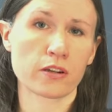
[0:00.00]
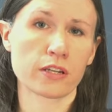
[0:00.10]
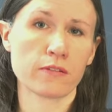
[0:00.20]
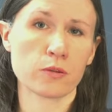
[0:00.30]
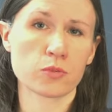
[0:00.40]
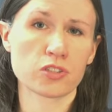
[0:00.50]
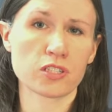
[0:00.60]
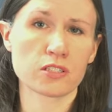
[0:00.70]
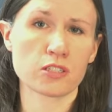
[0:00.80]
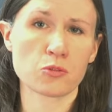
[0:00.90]
giving
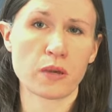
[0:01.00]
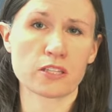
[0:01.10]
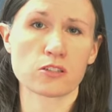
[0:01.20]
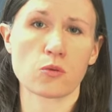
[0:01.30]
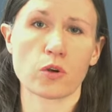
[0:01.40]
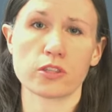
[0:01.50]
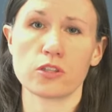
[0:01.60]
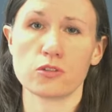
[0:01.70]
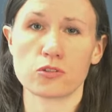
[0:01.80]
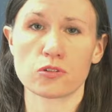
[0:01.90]
resistance based on what the
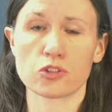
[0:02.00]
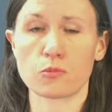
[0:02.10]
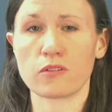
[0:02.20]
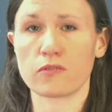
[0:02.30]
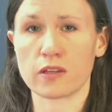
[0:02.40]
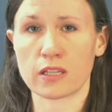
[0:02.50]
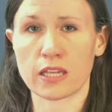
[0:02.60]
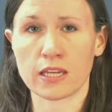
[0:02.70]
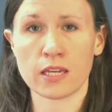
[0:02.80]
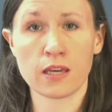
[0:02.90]
user should be feeling.